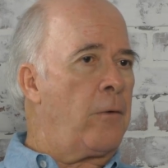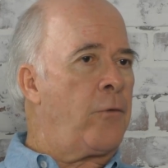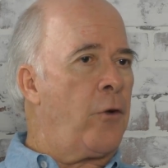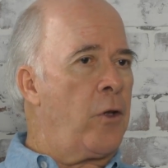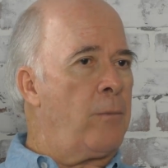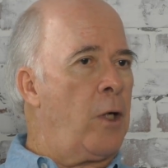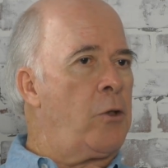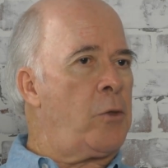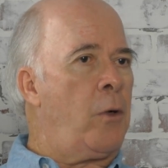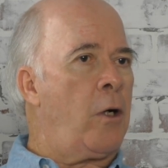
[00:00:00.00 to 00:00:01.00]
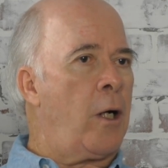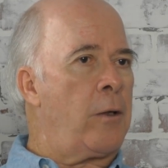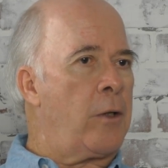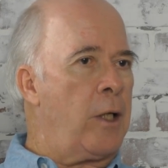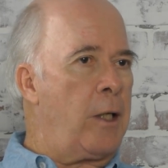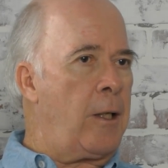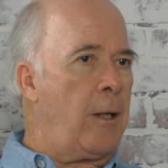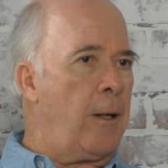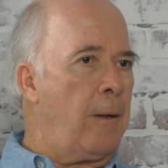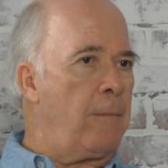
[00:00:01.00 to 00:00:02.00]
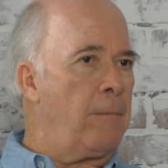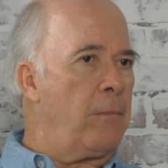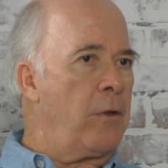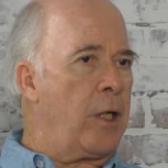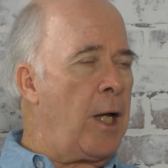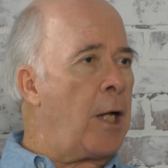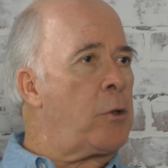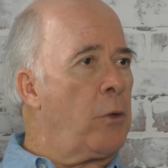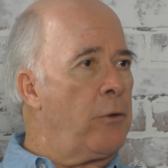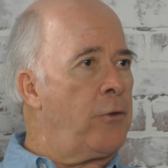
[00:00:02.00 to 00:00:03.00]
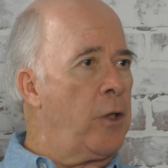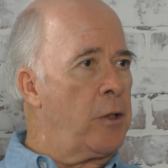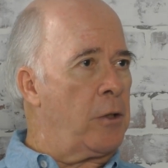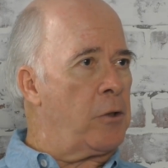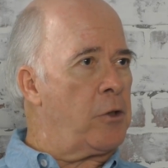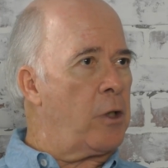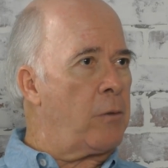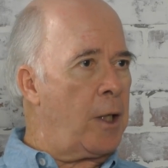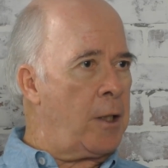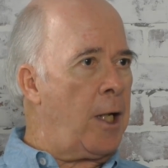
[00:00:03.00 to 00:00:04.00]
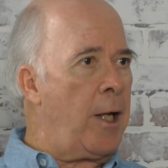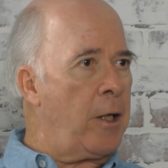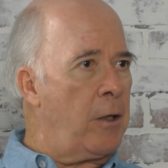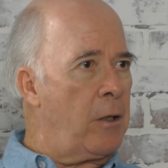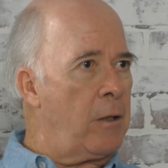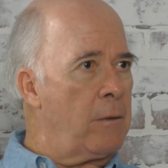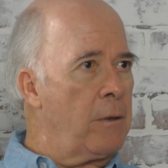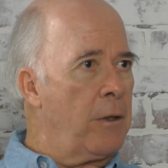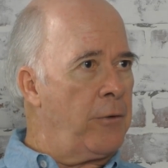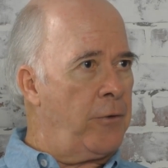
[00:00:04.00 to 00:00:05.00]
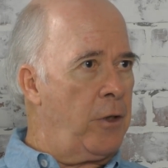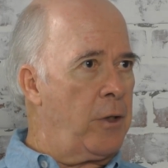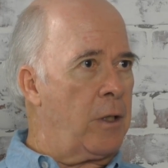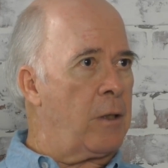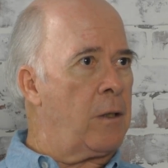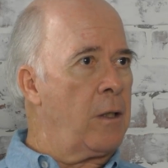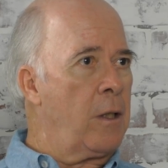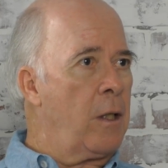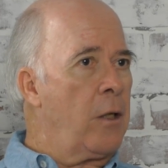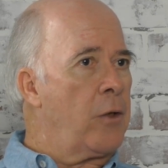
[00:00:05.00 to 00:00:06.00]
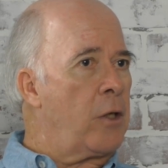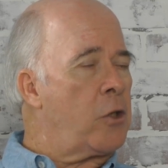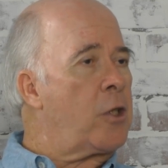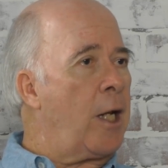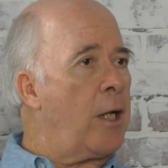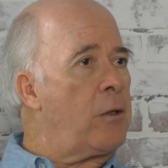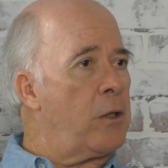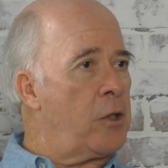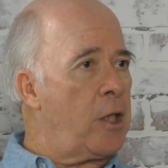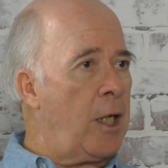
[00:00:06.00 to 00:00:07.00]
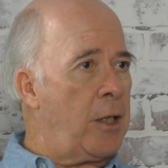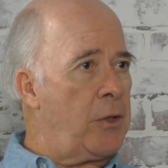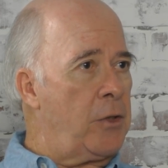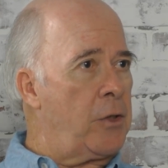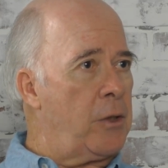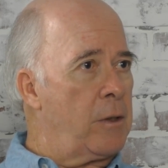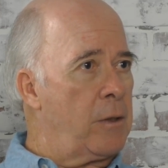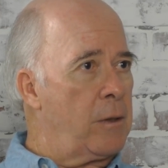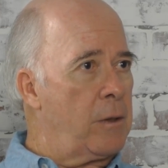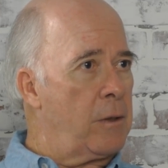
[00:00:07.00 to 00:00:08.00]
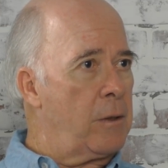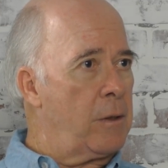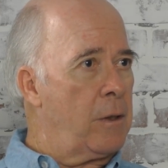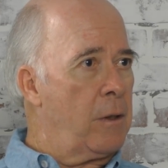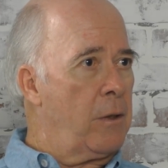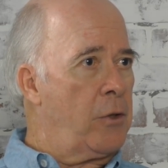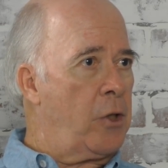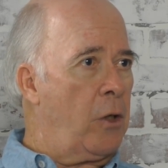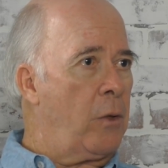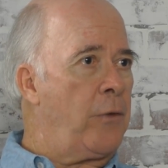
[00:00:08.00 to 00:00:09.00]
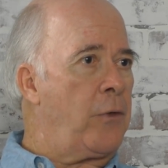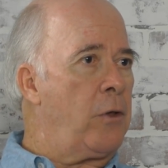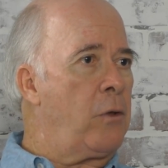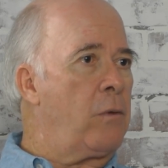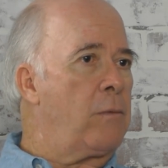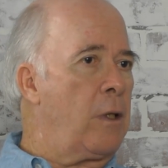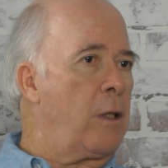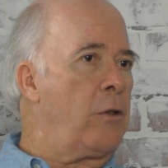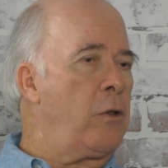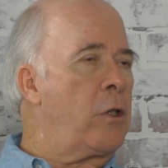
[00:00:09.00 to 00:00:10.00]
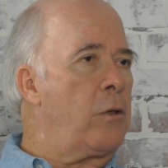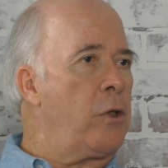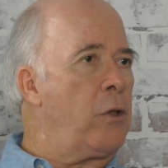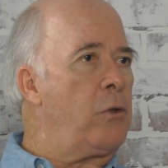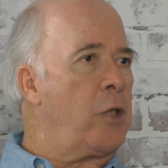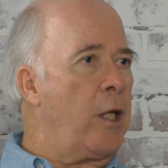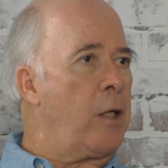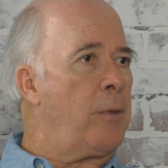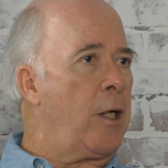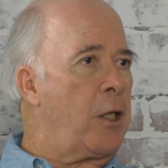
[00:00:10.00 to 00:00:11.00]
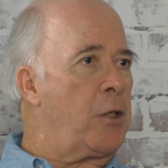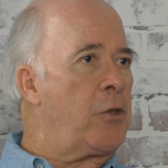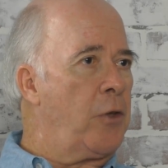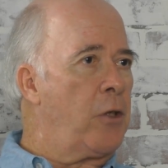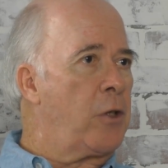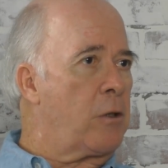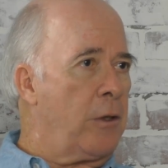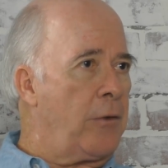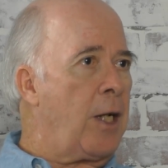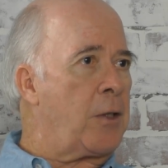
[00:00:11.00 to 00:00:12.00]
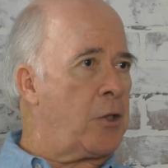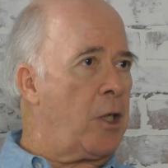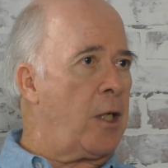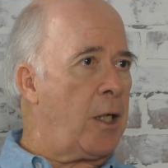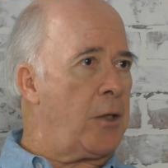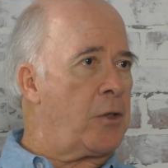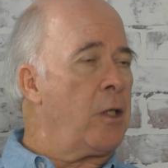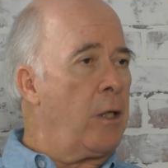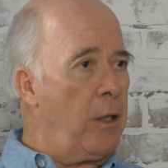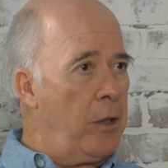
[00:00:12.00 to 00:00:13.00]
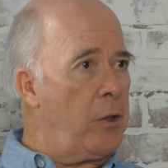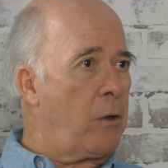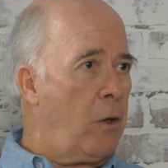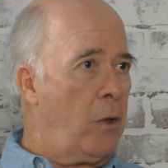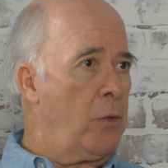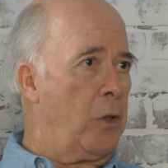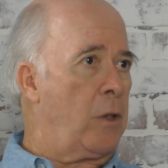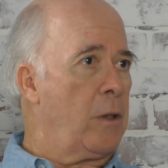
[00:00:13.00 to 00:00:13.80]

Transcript: For the most part, the actual filters, the rectangular filter, they're standard sizes. So if you could use anybody's filter of that size in your holder.